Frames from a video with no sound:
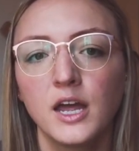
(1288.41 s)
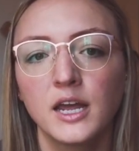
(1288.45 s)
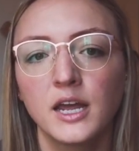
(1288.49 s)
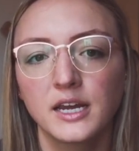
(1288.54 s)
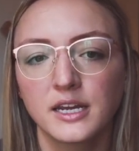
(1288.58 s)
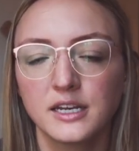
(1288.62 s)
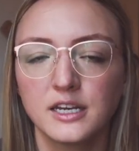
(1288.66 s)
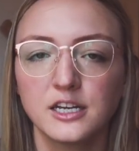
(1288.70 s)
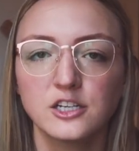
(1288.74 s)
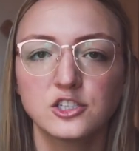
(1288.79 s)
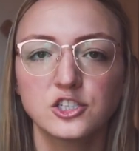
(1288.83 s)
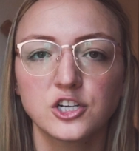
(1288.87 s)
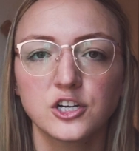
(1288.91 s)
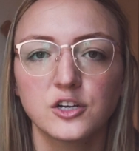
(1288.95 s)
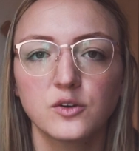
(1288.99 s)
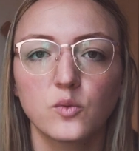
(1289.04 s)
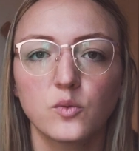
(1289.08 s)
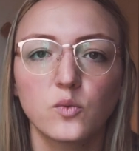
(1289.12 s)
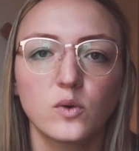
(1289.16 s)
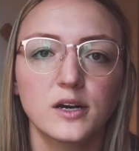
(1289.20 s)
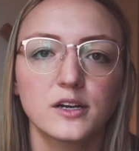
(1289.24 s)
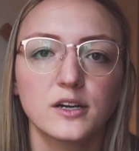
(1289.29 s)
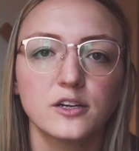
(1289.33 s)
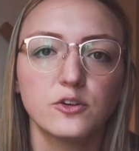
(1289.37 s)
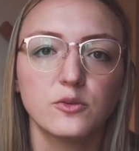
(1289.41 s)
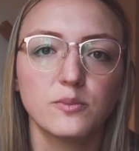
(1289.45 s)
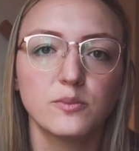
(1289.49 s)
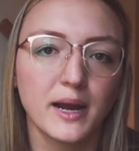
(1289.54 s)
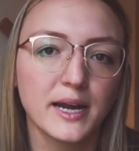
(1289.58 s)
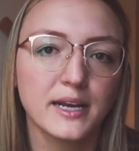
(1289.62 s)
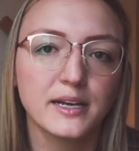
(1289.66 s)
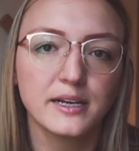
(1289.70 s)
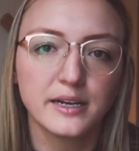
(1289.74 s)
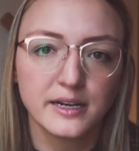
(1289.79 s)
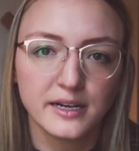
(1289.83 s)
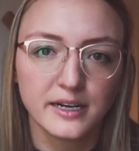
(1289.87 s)
condition where you
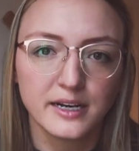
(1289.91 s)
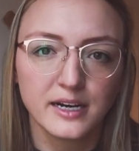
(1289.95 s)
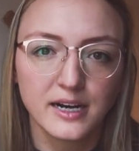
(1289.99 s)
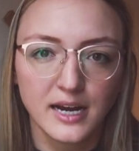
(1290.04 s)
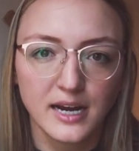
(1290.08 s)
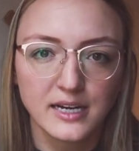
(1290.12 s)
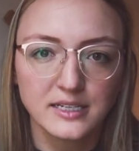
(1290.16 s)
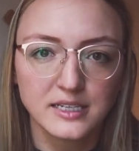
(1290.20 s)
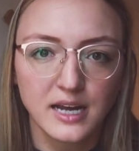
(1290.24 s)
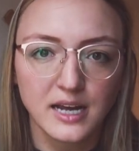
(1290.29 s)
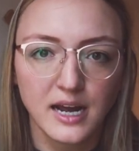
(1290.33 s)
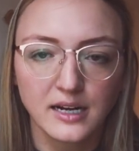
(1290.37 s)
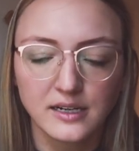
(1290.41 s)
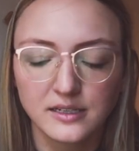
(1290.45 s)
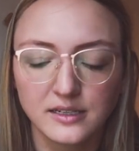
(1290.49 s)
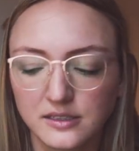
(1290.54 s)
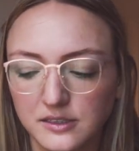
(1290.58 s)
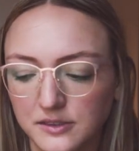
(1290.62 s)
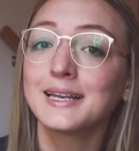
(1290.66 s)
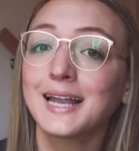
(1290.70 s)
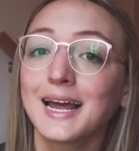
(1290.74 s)
might need an ice axe.